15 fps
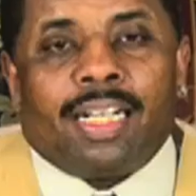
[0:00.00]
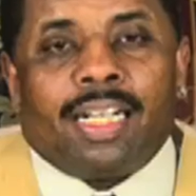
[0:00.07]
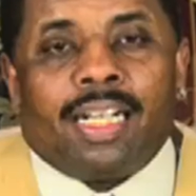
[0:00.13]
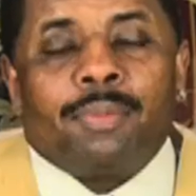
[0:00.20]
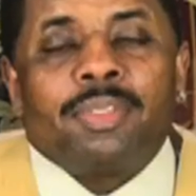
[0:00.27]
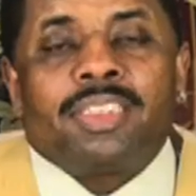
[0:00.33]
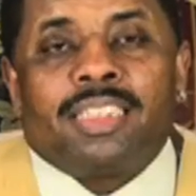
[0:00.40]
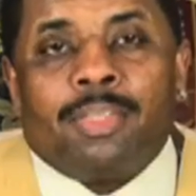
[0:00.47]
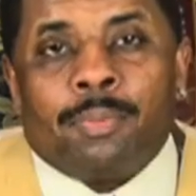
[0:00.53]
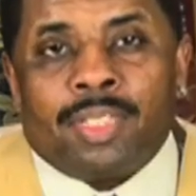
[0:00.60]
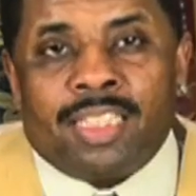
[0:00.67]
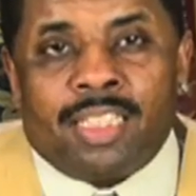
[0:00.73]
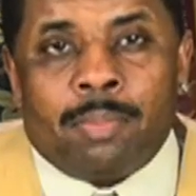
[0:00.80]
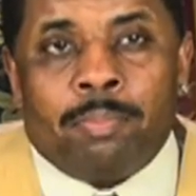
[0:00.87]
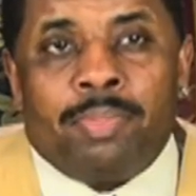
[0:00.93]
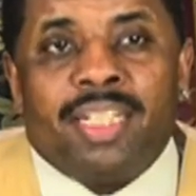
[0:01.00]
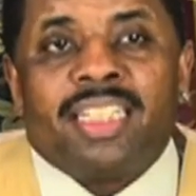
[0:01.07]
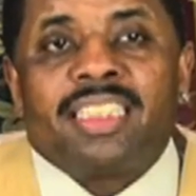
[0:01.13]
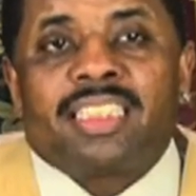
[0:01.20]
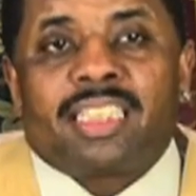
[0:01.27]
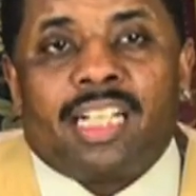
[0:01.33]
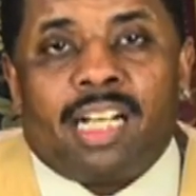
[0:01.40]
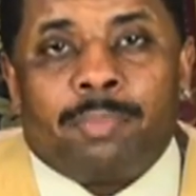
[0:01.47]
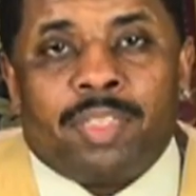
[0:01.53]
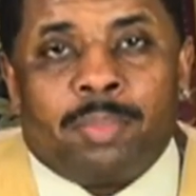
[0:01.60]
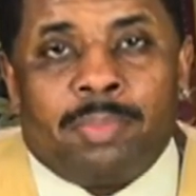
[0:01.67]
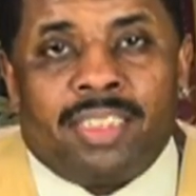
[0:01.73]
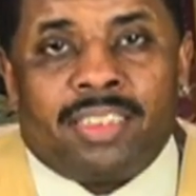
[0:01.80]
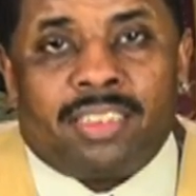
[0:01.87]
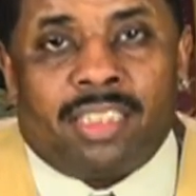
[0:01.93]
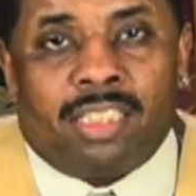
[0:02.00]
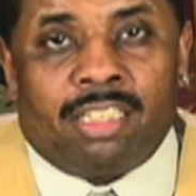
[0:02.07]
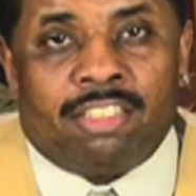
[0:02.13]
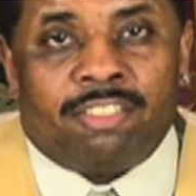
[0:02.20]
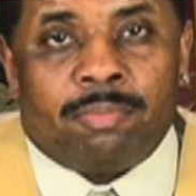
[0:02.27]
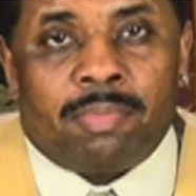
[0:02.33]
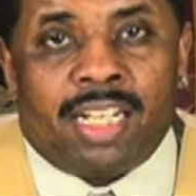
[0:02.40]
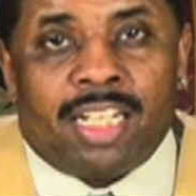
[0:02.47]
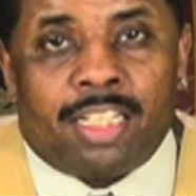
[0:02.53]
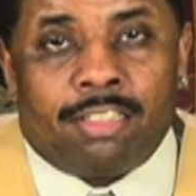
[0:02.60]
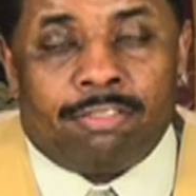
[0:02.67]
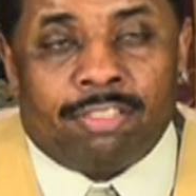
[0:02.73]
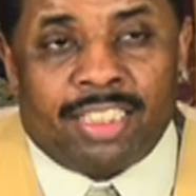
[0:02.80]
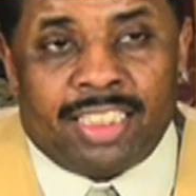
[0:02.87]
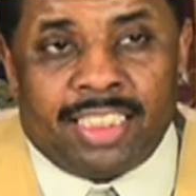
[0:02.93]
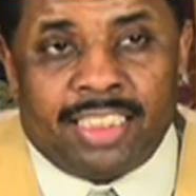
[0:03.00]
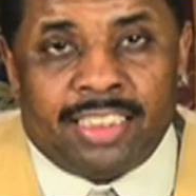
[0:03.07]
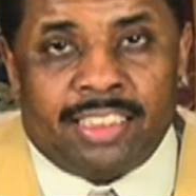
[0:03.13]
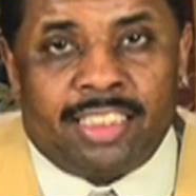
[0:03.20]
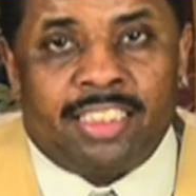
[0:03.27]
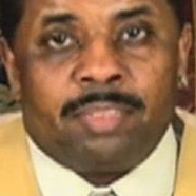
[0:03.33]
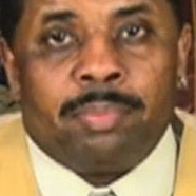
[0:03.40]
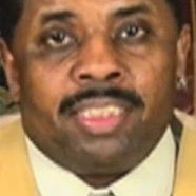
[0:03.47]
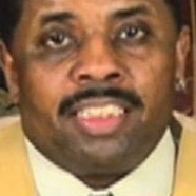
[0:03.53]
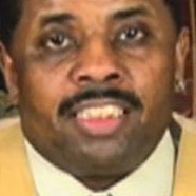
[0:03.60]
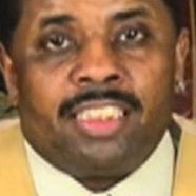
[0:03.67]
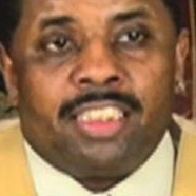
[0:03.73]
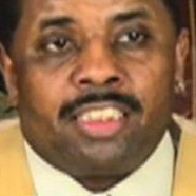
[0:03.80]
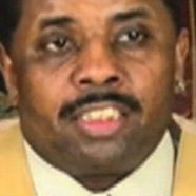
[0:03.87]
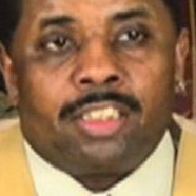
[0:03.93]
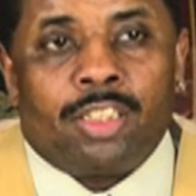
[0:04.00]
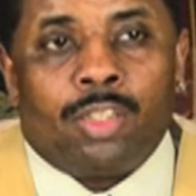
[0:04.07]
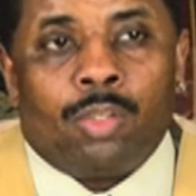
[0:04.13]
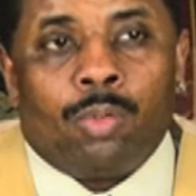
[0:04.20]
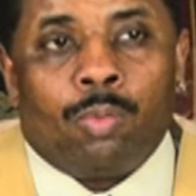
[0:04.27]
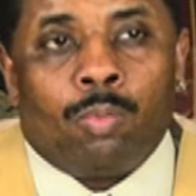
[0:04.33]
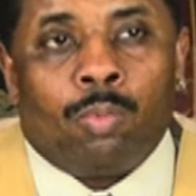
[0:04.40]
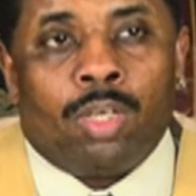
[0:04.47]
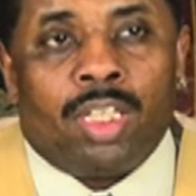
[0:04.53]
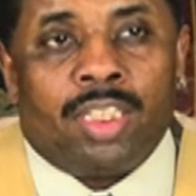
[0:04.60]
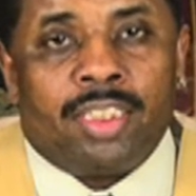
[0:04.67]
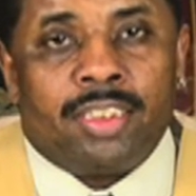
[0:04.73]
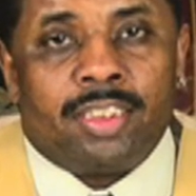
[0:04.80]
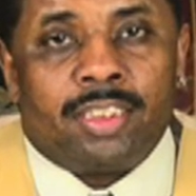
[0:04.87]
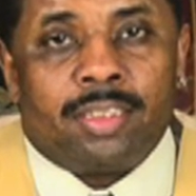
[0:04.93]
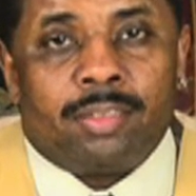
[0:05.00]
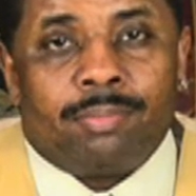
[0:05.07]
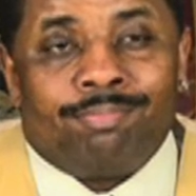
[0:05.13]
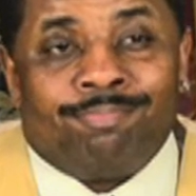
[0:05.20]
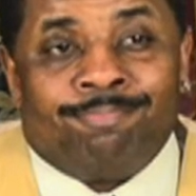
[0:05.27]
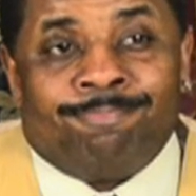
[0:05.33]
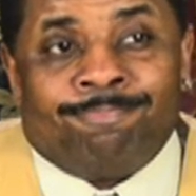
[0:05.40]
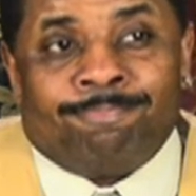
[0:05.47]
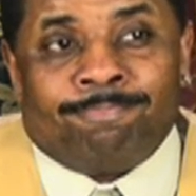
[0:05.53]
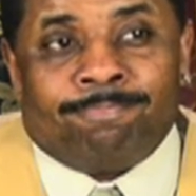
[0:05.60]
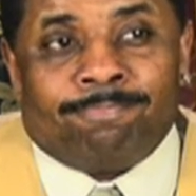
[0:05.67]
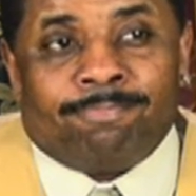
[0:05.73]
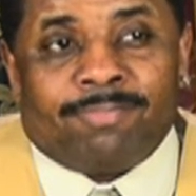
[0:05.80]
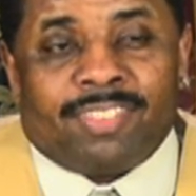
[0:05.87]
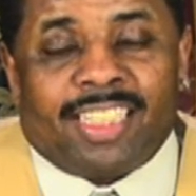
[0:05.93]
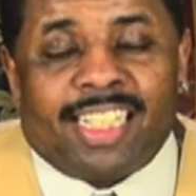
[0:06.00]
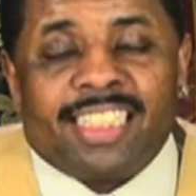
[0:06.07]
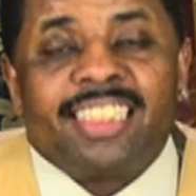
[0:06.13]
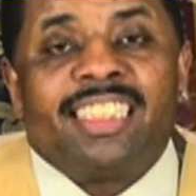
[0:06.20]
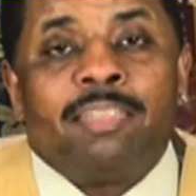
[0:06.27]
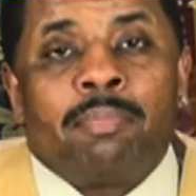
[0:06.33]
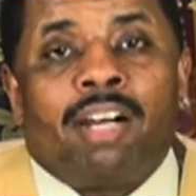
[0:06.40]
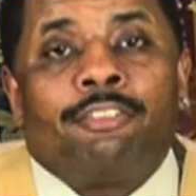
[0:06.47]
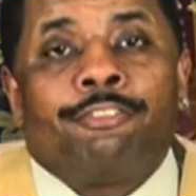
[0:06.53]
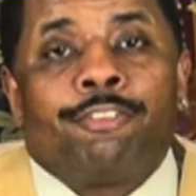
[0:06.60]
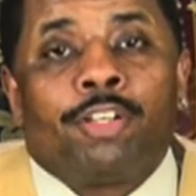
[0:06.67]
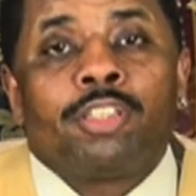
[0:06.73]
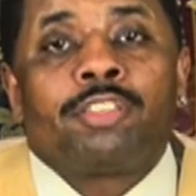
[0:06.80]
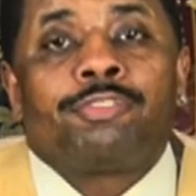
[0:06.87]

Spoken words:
I would say one of the biggest compliments of my career in this business was honestly my first